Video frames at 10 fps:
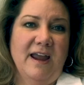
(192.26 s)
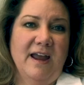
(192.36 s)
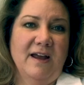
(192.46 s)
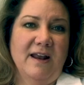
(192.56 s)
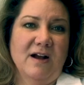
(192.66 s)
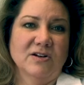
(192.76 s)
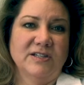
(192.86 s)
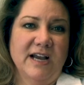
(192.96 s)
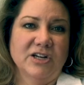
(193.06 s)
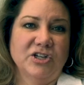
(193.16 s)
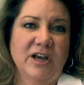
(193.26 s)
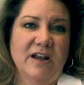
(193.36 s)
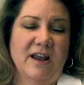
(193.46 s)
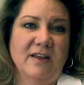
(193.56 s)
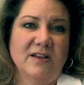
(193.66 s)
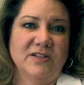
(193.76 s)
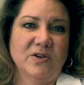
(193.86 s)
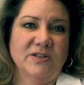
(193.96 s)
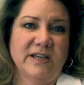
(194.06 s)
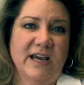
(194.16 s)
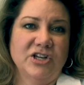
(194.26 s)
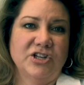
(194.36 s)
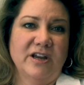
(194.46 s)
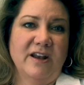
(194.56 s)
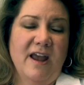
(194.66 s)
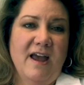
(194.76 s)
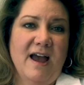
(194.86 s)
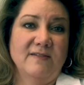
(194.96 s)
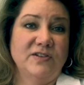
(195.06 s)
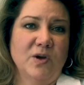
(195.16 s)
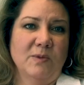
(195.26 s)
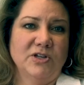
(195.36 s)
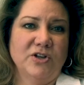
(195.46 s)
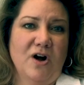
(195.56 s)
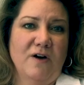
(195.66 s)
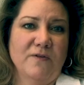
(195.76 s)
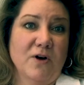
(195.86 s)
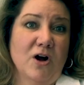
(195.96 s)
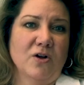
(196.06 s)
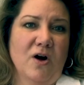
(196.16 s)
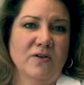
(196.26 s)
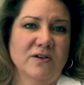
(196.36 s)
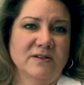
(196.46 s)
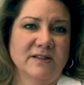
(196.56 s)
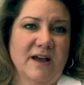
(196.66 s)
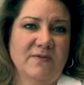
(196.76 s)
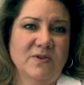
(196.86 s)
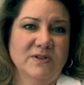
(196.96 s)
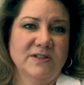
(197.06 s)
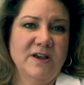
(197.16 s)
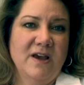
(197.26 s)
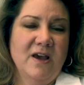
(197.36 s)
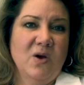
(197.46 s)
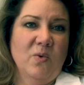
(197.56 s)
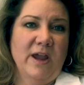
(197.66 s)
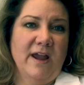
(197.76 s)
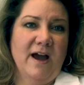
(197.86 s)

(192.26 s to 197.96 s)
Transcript: and our section and the association have so much to offer on all those levels. We